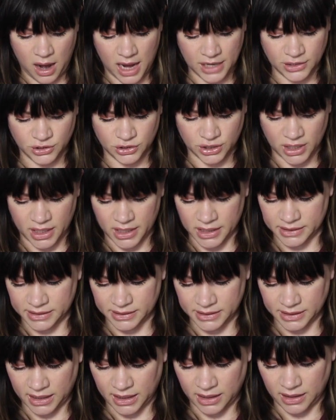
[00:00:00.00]
I
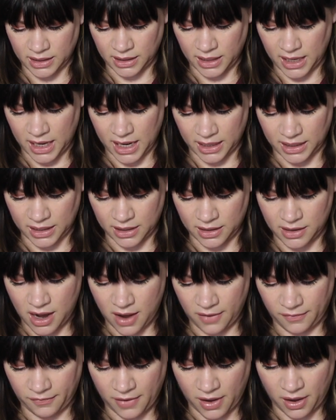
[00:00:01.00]
just can't get
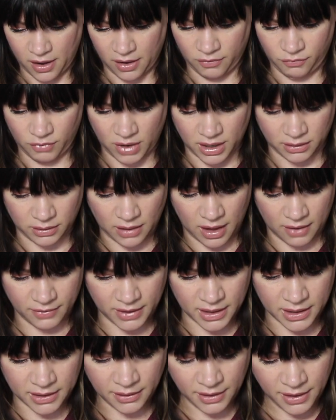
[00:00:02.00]
enough of. I love
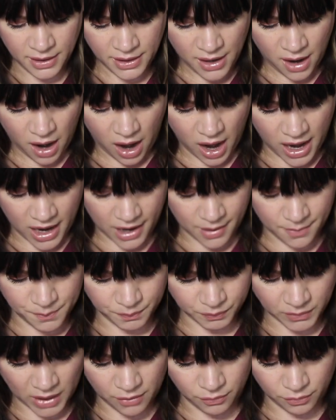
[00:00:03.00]
it.
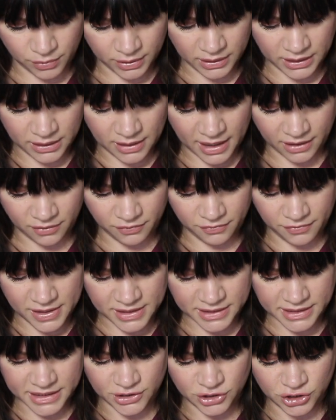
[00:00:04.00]
I really like
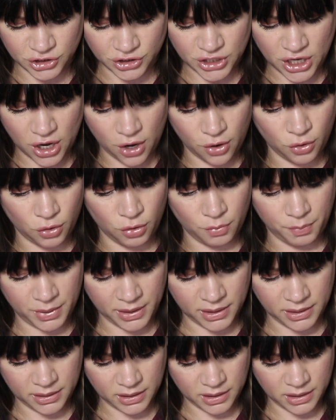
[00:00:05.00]
Vintage Taupe.
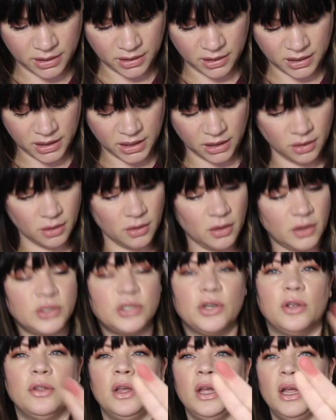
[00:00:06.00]
Here, I'll
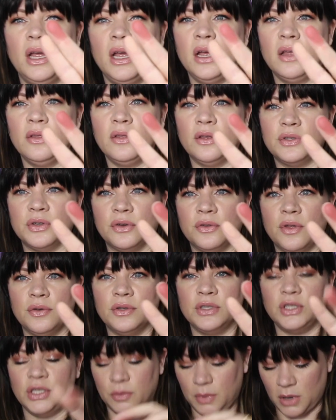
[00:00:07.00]
show. Those are
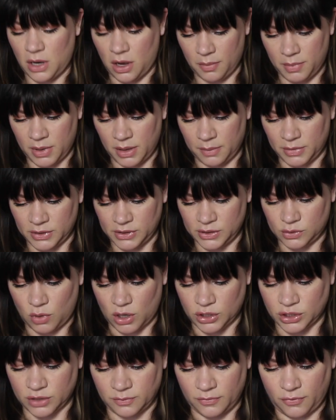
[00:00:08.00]
those two, but I'm going to
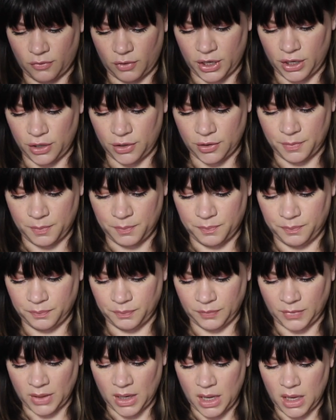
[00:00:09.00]
swatch them for you.
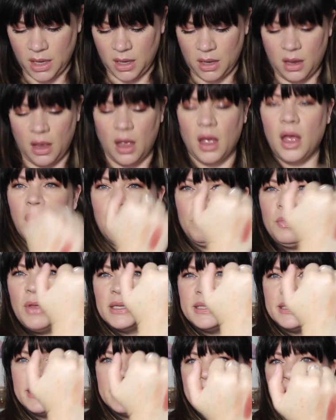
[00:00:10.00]

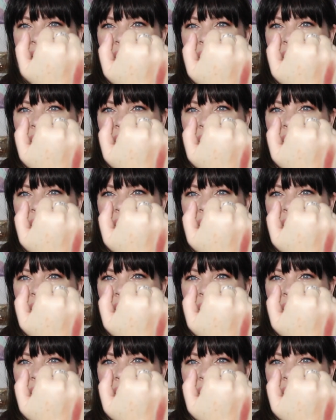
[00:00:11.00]
That's